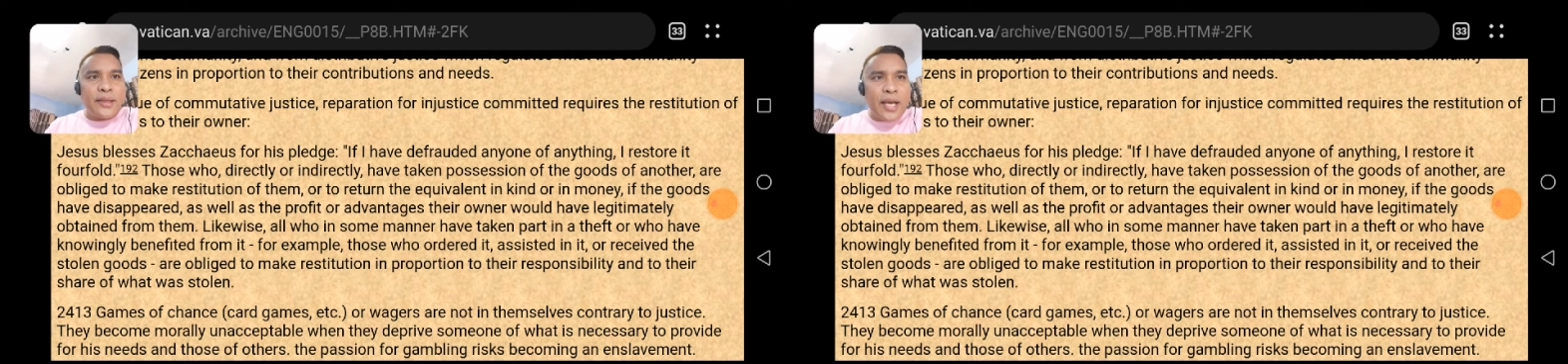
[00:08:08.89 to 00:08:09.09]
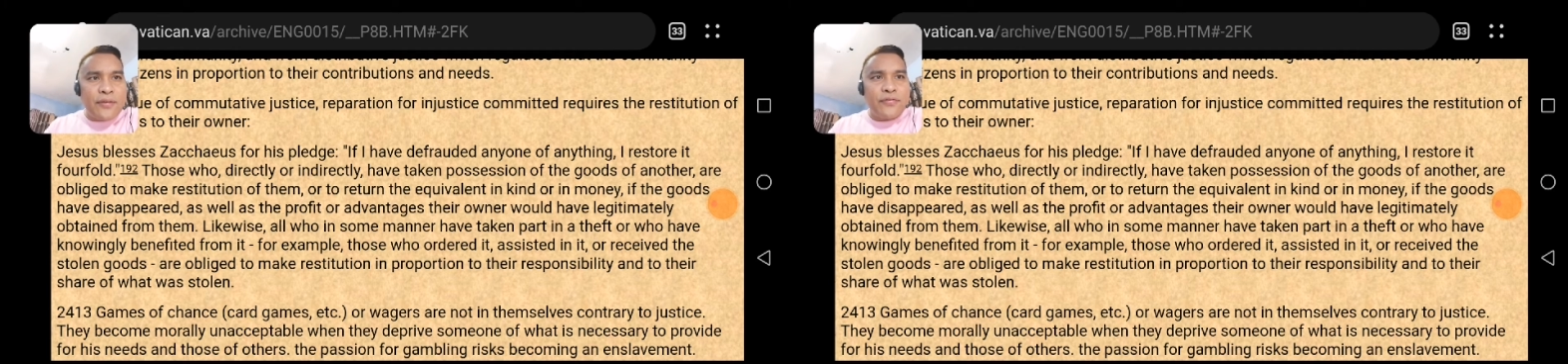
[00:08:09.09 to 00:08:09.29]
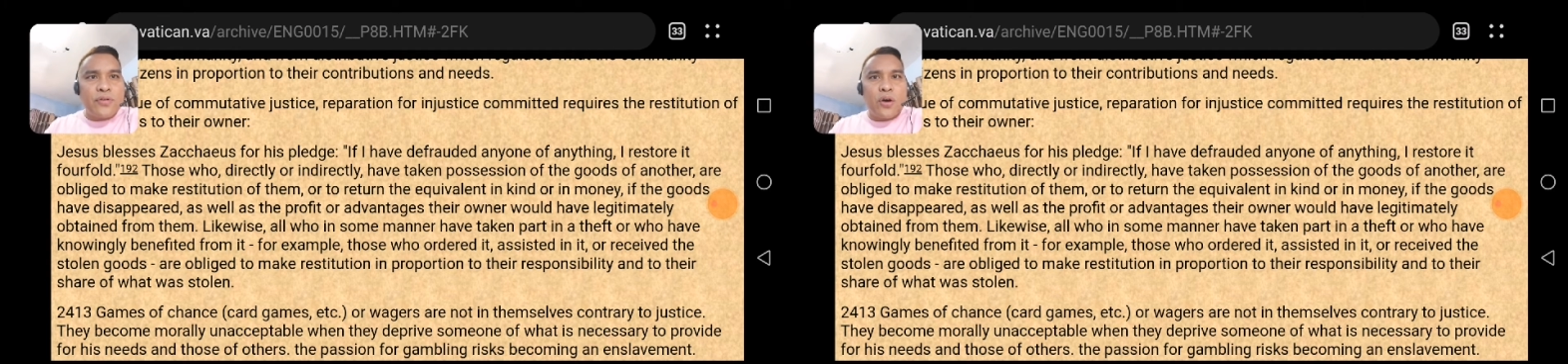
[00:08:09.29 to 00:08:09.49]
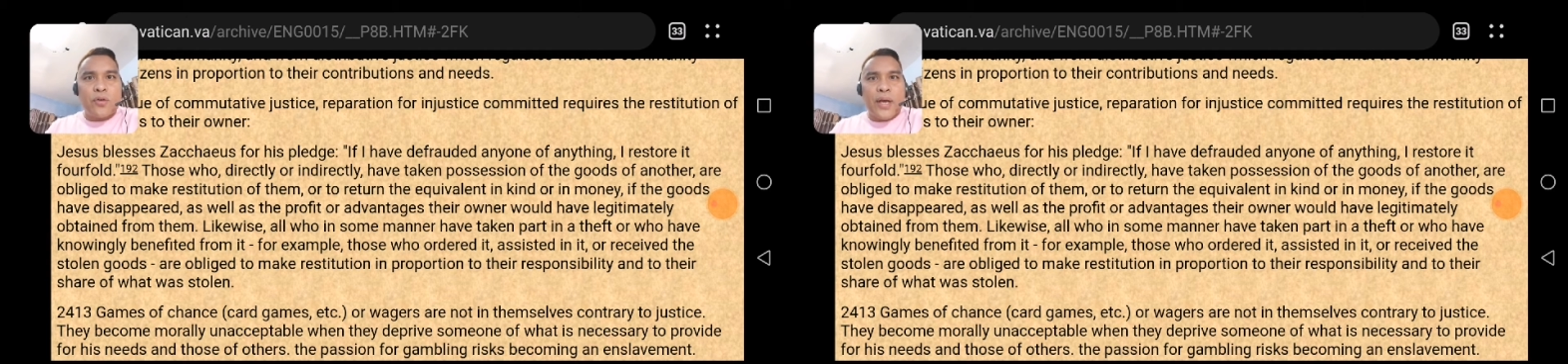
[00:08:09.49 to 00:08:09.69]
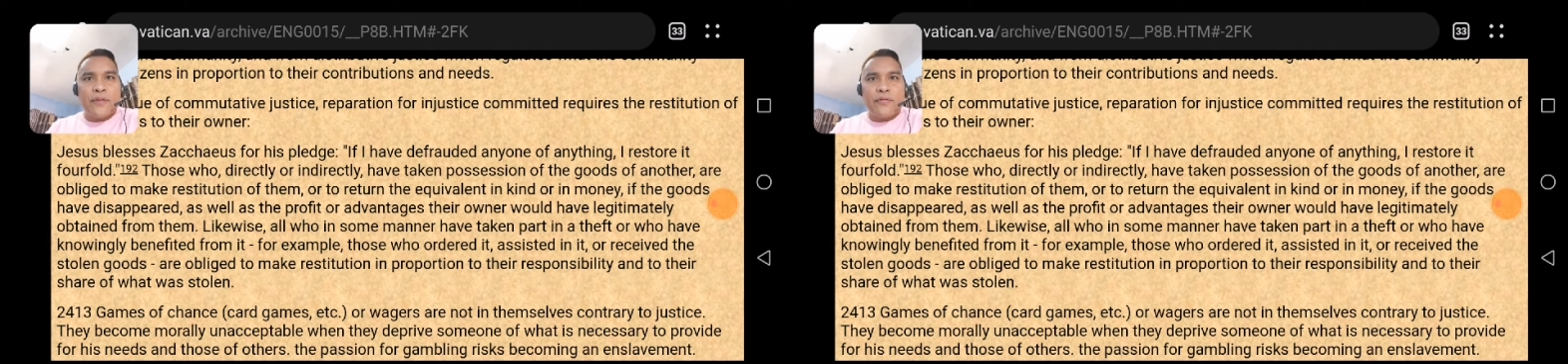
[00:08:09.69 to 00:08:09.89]
theft or
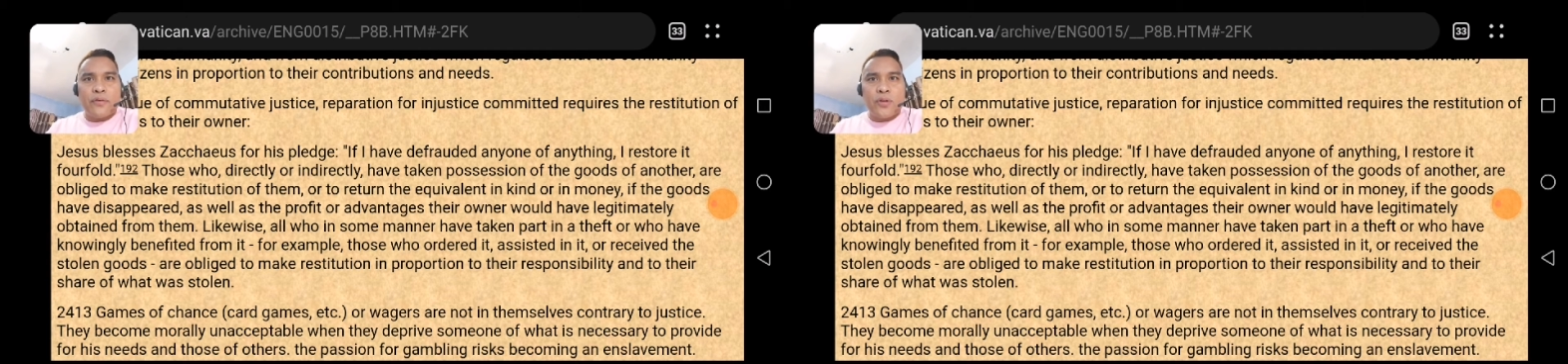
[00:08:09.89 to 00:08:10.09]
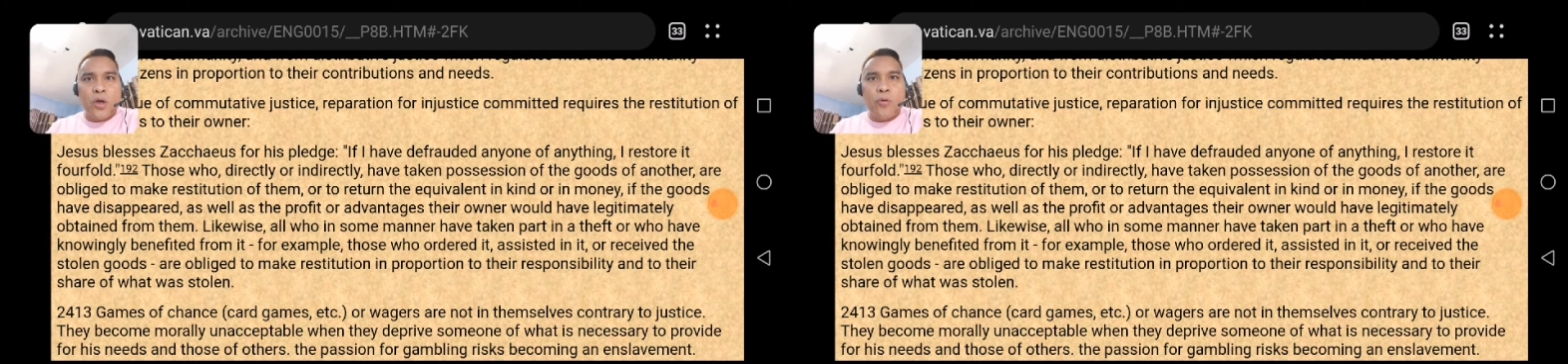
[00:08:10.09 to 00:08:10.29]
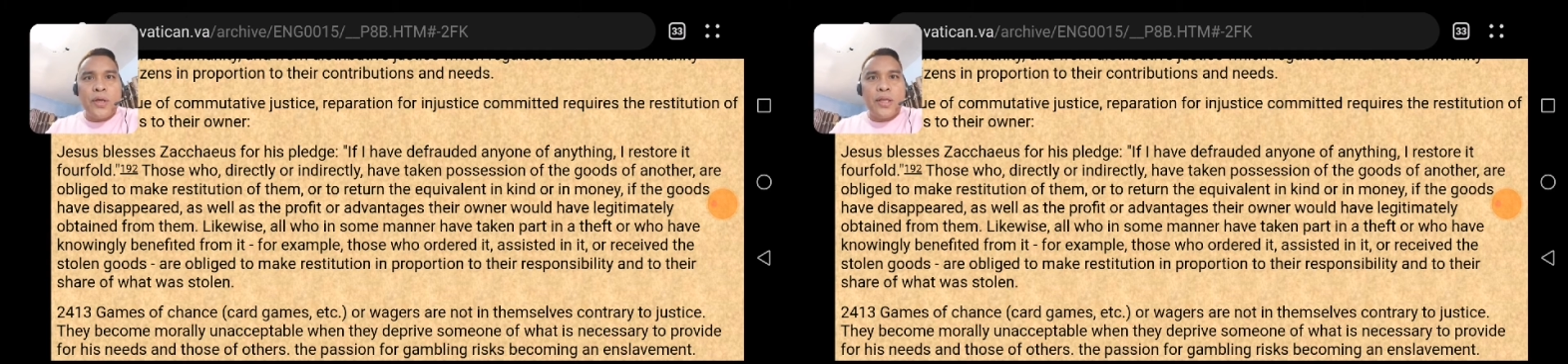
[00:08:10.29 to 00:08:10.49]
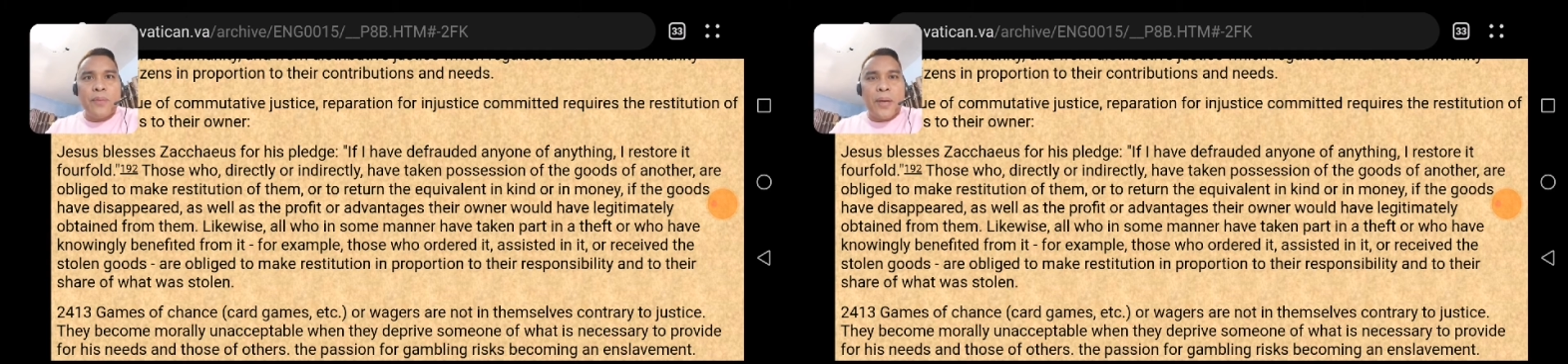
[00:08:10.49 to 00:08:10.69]
have knowingly